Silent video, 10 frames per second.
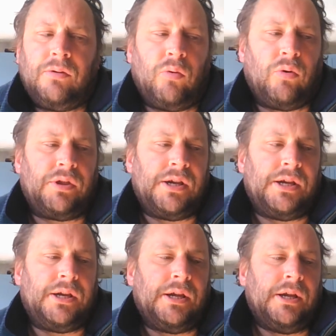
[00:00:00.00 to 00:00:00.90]
or
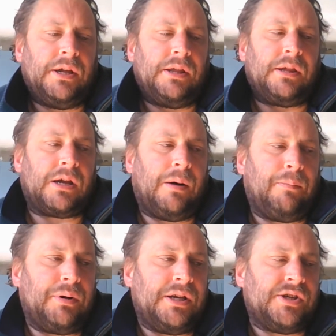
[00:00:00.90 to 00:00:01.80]
the
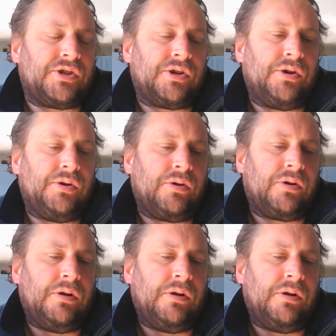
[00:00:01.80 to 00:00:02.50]
companies who